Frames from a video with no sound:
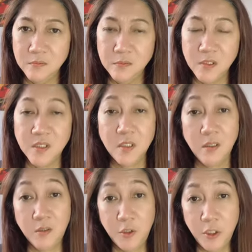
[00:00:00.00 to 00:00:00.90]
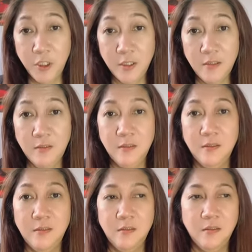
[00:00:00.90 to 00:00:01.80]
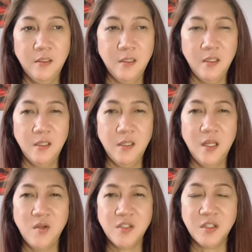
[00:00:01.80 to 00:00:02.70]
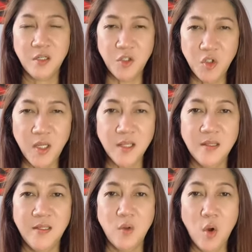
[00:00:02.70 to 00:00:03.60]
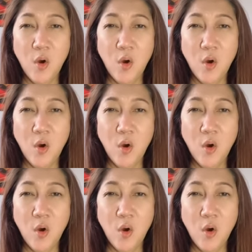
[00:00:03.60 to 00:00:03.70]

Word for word: still good now it's starting to get that